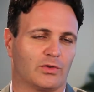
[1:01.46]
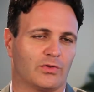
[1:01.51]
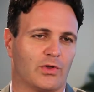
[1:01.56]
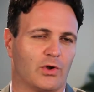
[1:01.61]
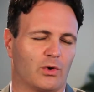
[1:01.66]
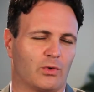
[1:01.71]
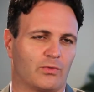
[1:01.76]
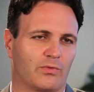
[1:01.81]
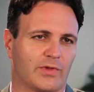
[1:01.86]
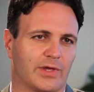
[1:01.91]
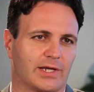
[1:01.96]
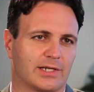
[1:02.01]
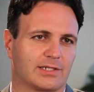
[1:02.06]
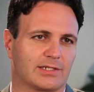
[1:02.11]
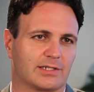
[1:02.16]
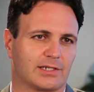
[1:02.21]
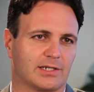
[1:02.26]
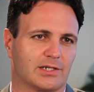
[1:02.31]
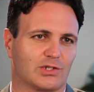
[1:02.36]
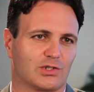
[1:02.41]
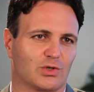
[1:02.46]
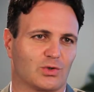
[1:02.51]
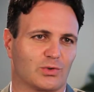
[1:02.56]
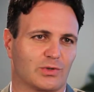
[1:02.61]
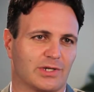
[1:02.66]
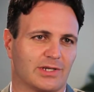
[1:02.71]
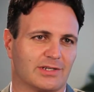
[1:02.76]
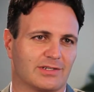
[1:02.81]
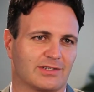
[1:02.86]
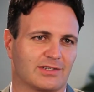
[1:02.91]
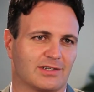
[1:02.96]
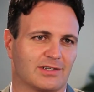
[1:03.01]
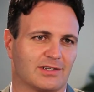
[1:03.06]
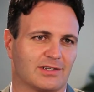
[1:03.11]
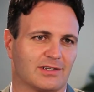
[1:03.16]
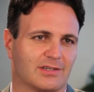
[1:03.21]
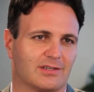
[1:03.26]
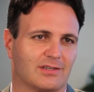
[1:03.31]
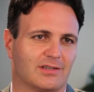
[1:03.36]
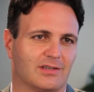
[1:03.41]
known that uh, Tony is
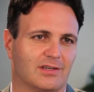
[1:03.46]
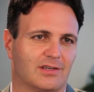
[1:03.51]
a,